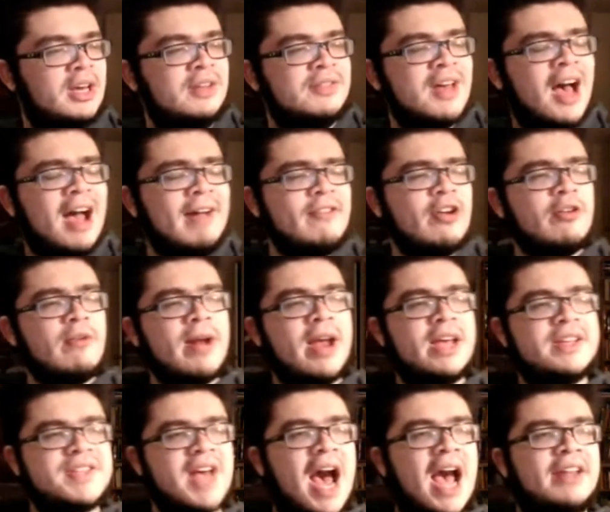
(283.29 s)
The Javier
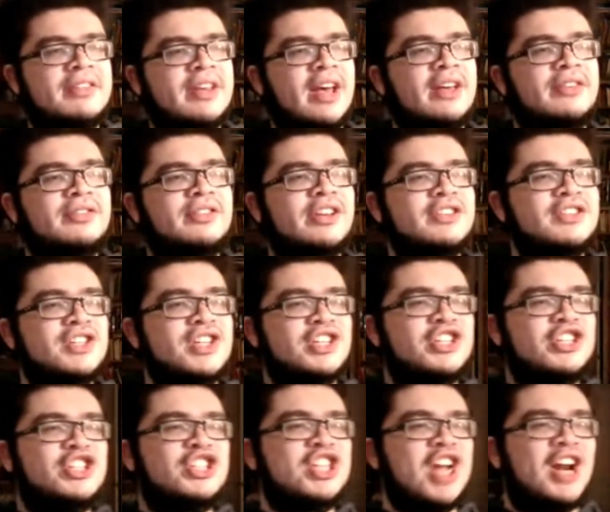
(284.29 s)
Reyes eye test is
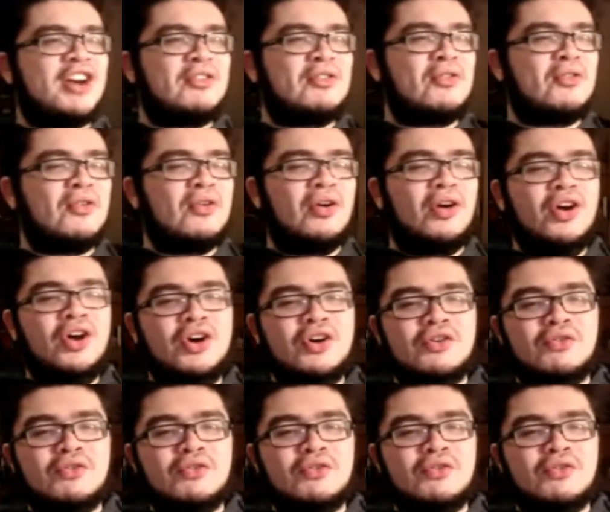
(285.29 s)
just general